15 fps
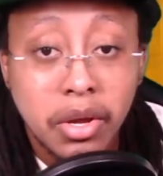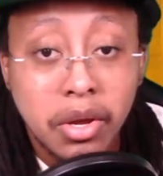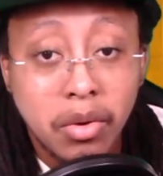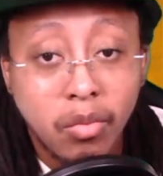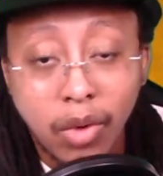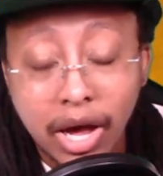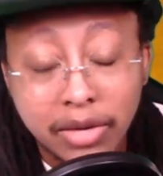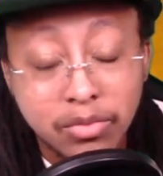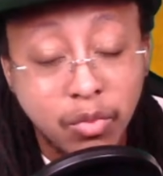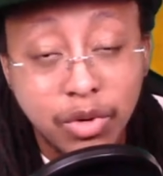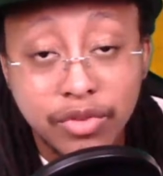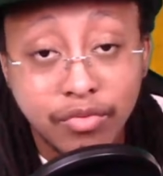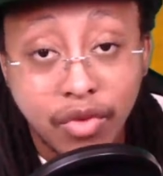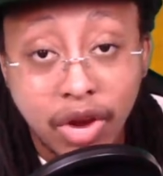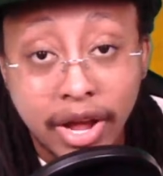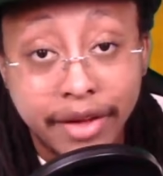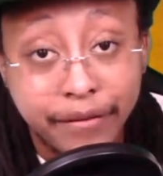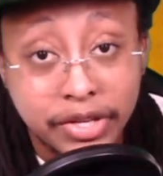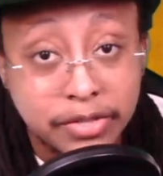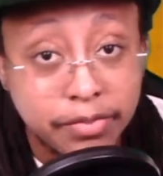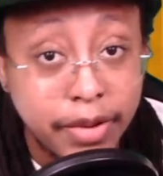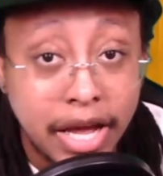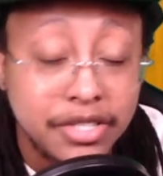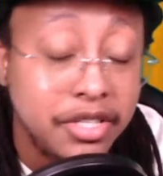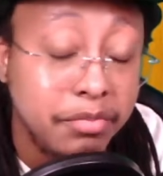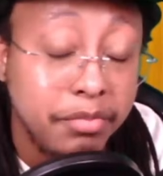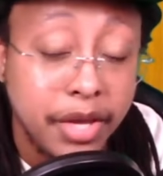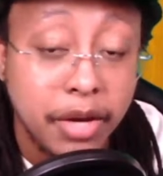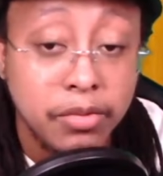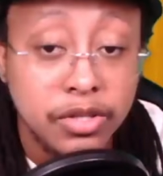why wouldn't Ryan
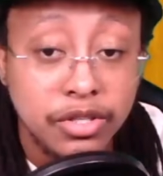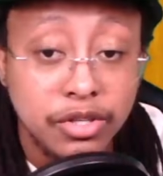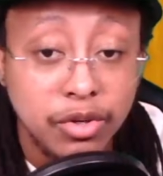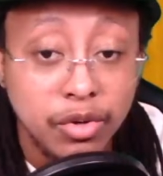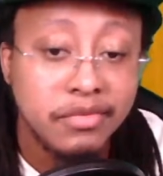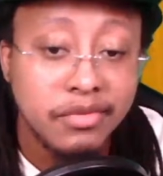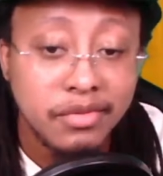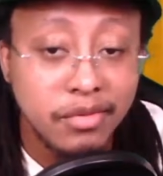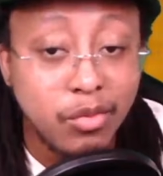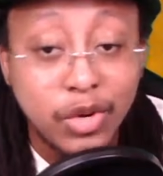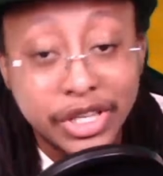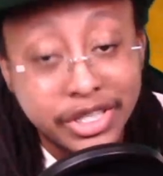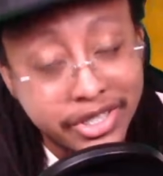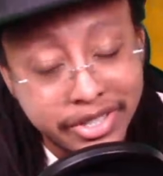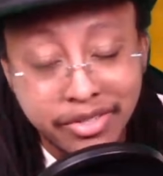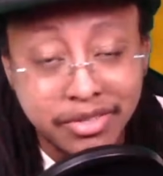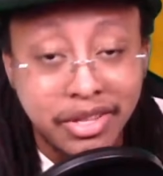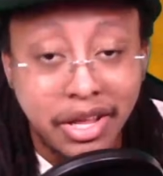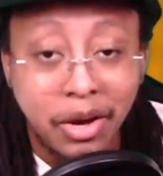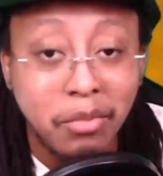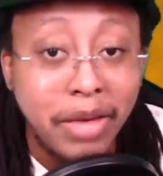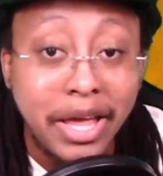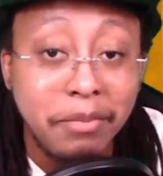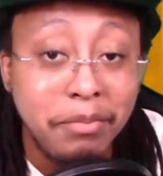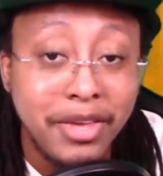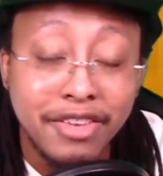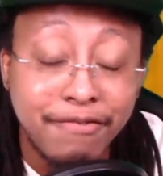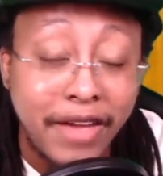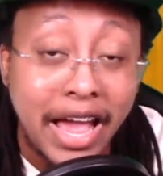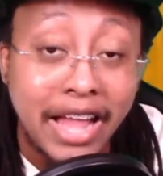Fitzpatrick be able to do it? Which, you know, may
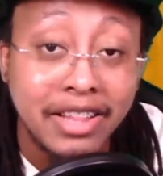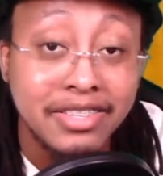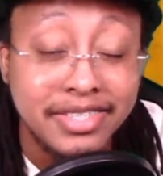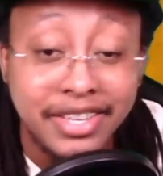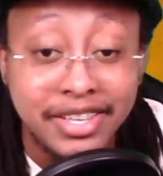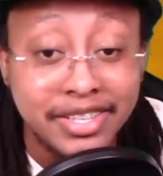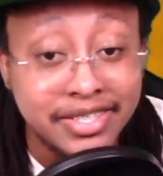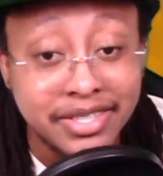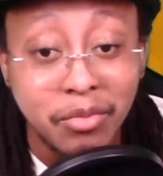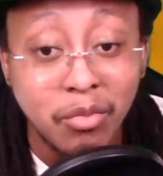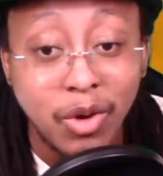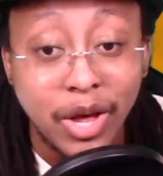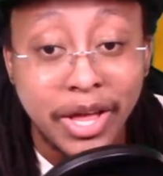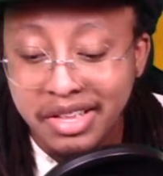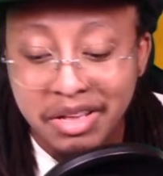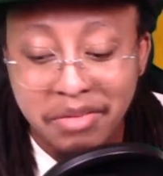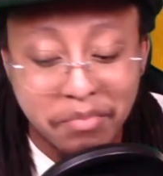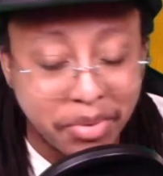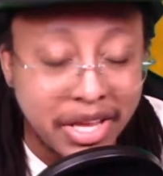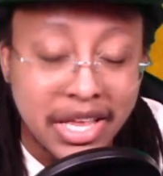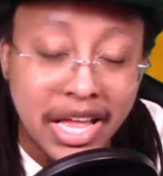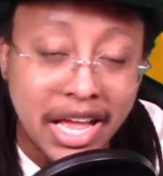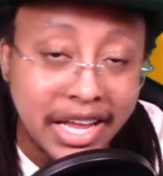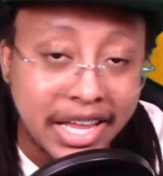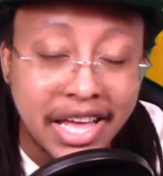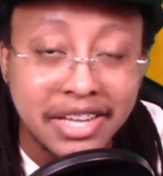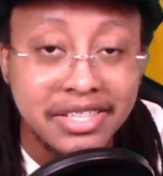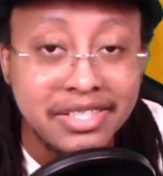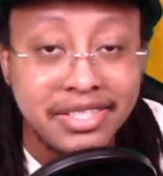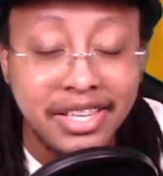be a fallacy in some way, but I
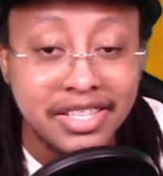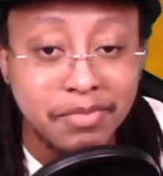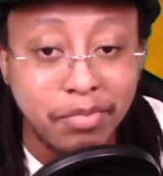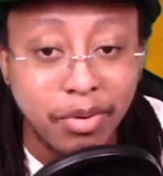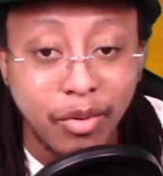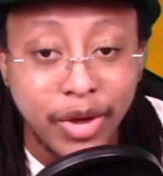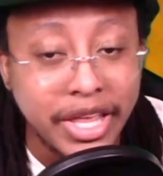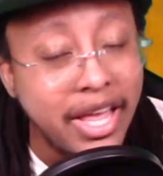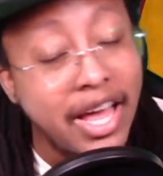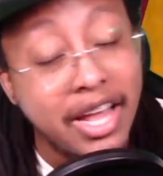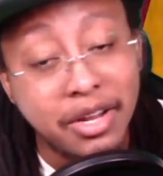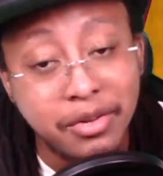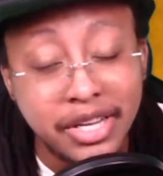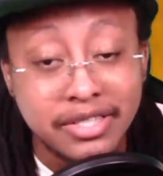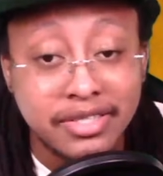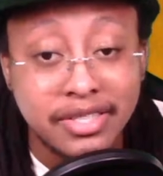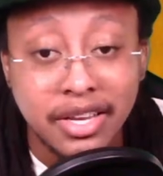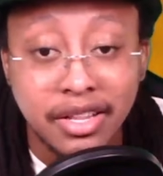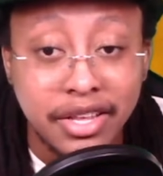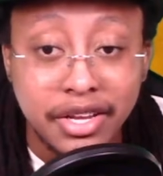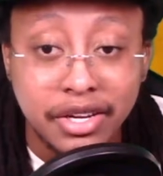kind of see his point. I don't necessarily